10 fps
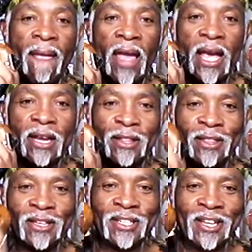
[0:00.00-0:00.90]
in
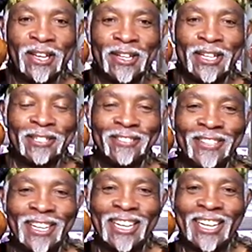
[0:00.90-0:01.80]
this healing.
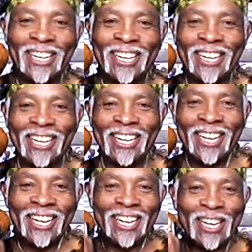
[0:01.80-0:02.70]

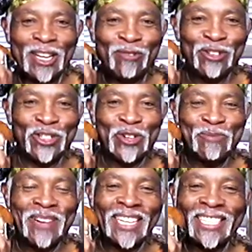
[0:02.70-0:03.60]
I love you
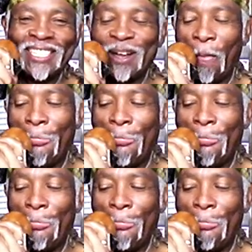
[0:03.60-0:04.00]
so much.